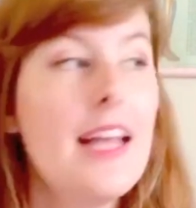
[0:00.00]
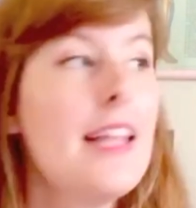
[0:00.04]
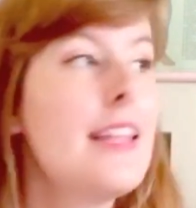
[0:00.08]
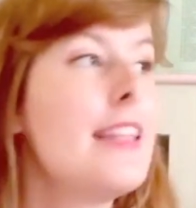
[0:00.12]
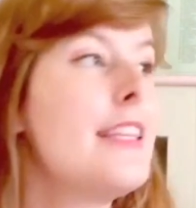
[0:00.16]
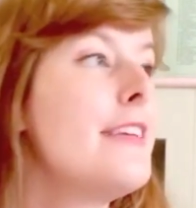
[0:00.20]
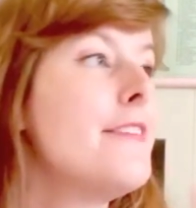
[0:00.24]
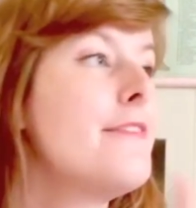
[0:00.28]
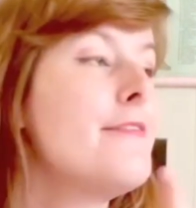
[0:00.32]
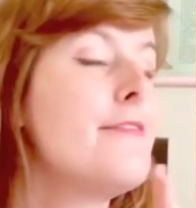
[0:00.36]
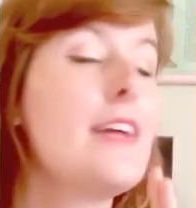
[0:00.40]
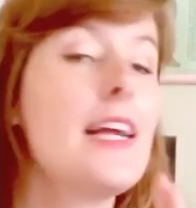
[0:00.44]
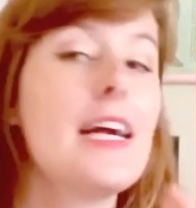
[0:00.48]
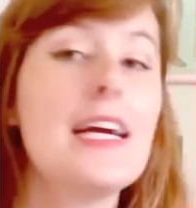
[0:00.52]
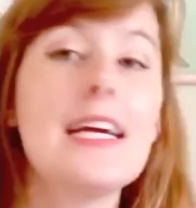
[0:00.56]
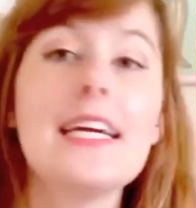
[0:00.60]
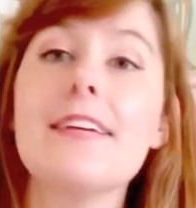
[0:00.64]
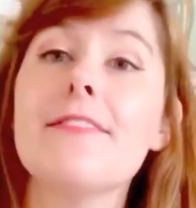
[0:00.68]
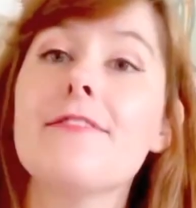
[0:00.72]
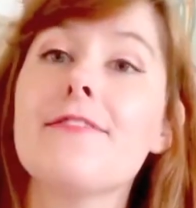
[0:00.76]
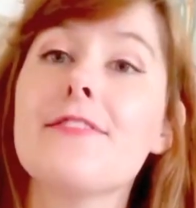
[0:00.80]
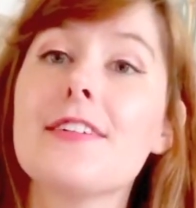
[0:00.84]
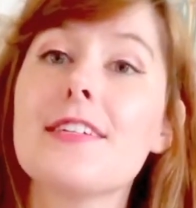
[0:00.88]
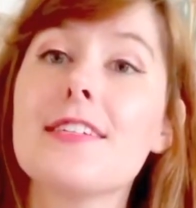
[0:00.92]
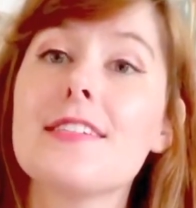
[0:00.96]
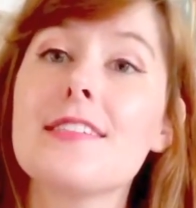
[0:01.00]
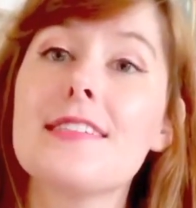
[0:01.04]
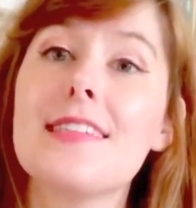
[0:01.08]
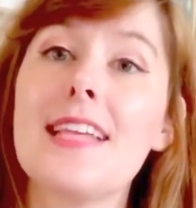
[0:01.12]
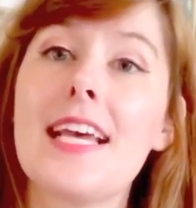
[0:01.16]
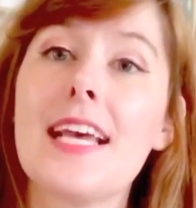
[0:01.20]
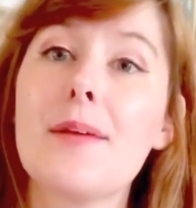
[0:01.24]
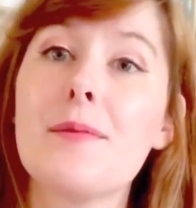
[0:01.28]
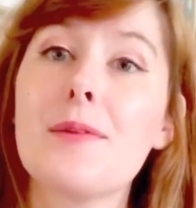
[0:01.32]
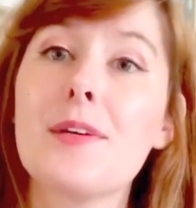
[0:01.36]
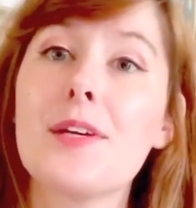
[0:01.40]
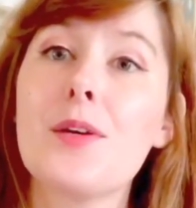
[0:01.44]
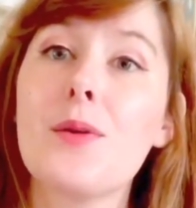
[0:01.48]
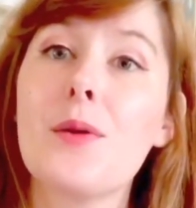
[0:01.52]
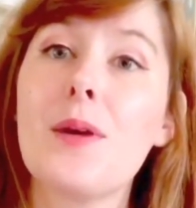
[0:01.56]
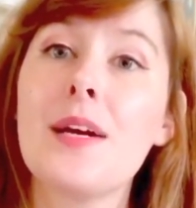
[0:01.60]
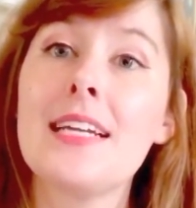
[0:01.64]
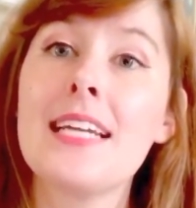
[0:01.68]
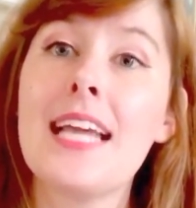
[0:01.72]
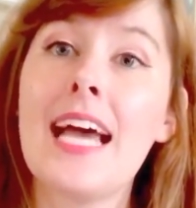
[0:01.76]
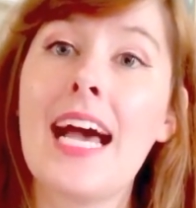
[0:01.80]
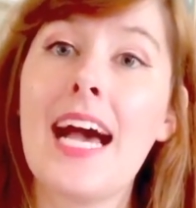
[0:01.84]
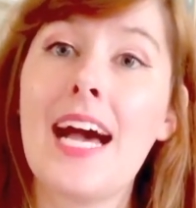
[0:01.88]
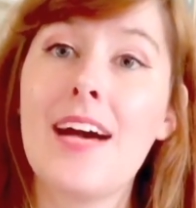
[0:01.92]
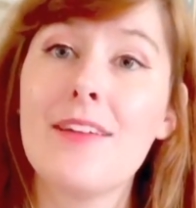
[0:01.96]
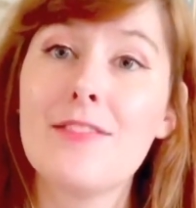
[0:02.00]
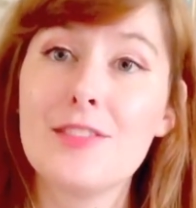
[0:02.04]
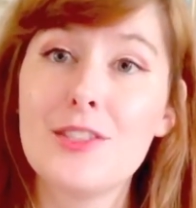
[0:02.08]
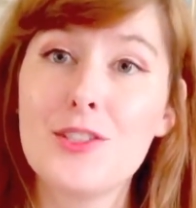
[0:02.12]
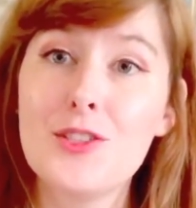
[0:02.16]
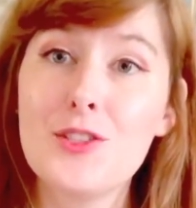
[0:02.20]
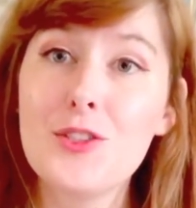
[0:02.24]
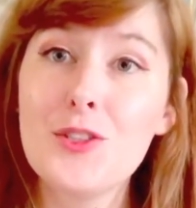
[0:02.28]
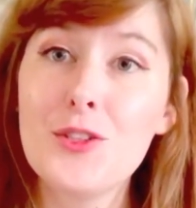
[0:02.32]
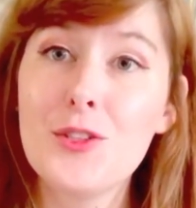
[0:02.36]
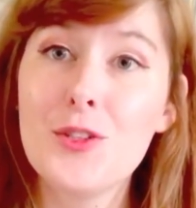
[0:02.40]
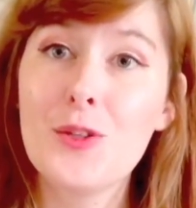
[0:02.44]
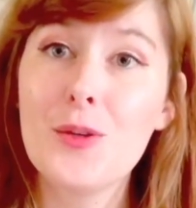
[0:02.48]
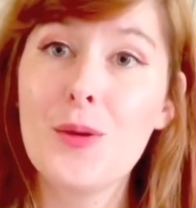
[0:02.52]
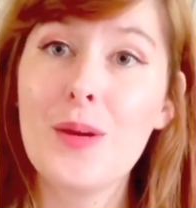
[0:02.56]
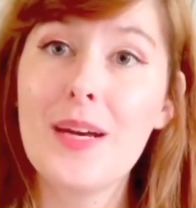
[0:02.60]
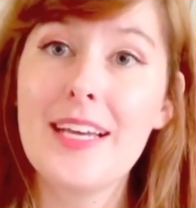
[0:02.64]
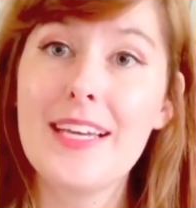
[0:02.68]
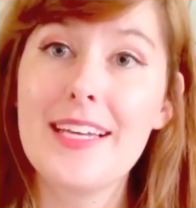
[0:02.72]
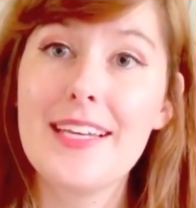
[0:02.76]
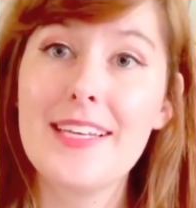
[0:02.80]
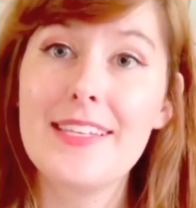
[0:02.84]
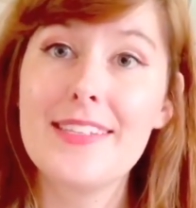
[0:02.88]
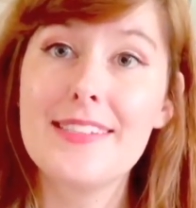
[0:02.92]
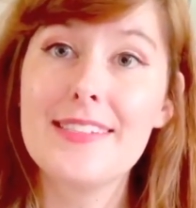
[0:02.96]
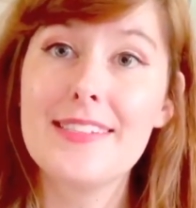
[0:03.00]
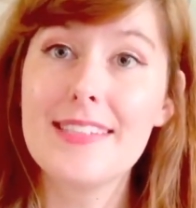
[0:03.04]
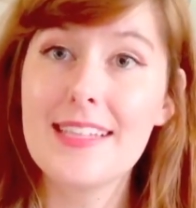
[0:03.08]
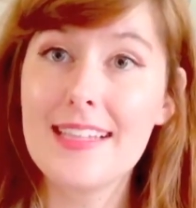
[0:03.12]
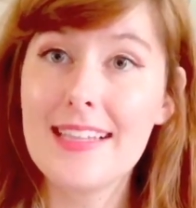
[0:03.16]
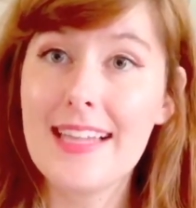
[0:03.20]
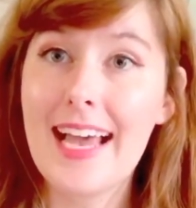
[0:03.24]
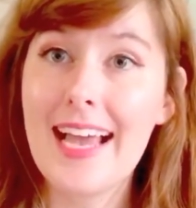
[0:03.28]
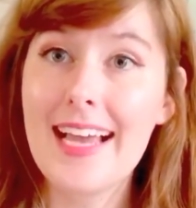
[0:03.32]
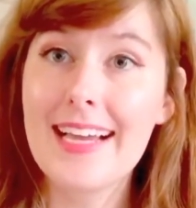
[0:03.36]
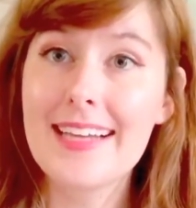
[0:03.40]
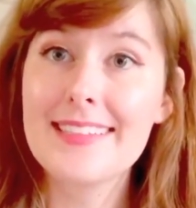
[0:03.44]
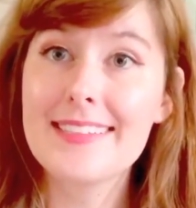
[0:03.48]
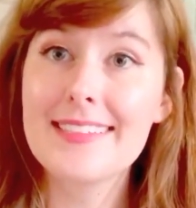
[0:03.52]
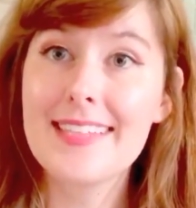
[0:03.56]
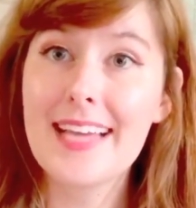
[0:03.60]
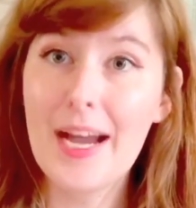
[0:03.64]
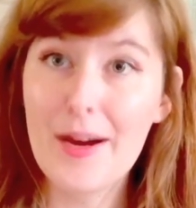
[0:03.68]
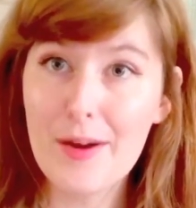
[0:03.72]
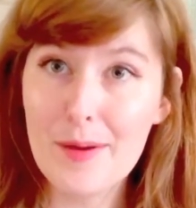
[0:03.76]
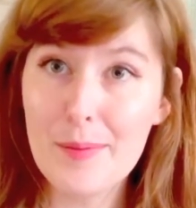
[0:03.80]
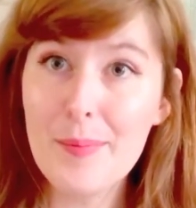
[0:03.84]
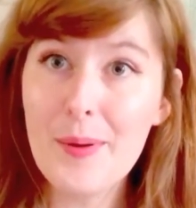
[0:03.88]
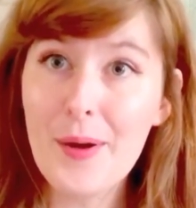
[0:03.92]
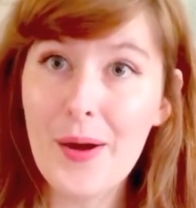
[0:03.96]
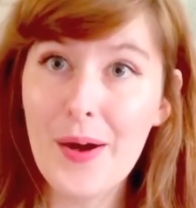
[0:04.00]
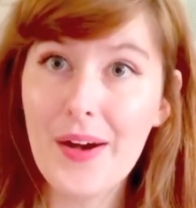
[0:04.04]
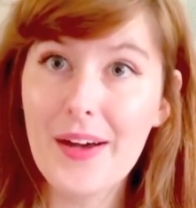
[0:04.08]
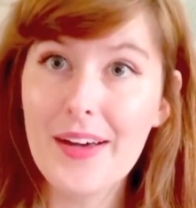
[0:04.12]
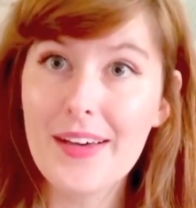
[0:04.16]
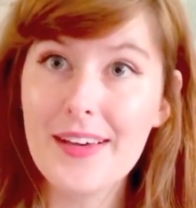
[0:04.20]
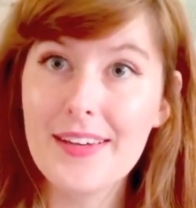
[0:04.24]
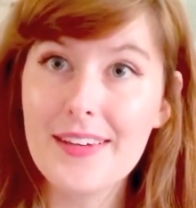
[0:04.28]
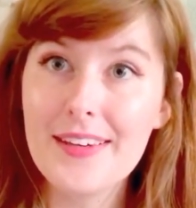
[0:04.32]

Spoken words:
The very first thing we're going to have to do is select our book.